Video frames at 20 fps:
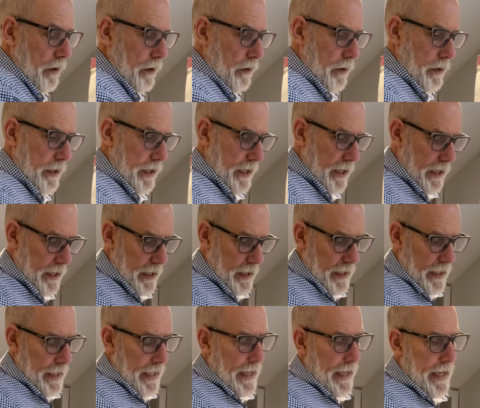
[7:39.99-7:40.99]
Okay,
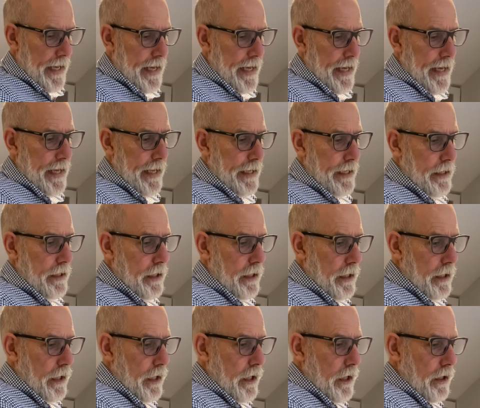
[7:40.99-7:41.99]
and
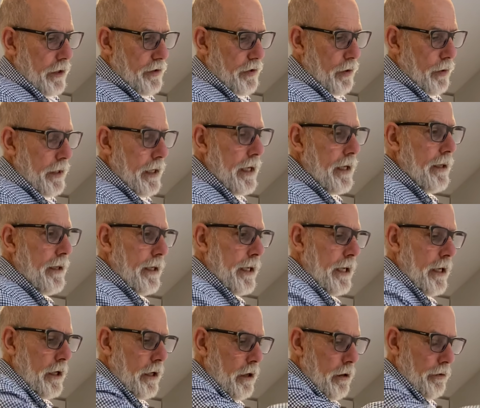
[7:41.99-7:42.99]
so he
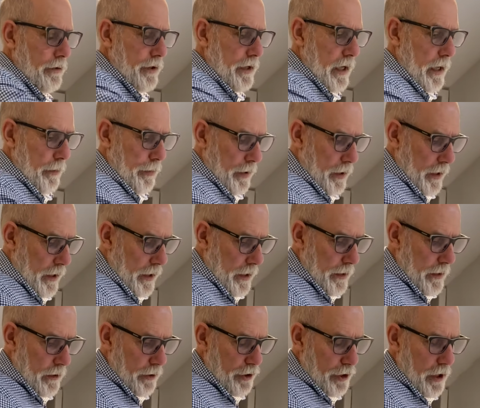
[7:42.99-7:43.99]
he goes up.
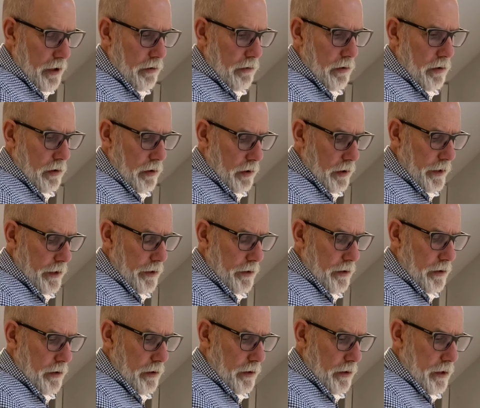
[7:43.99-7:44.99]
Now General
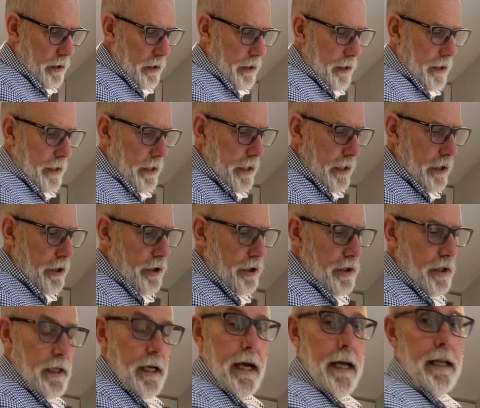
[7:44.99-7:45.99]
Clinton, he
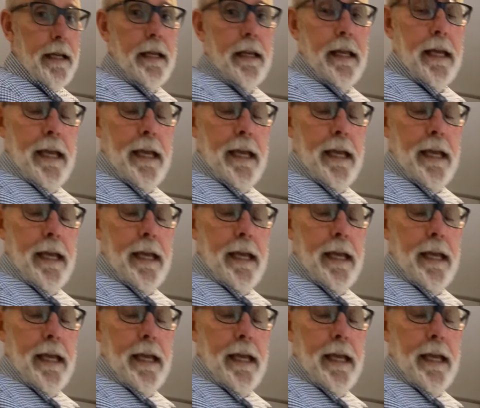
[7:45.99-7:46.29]
just got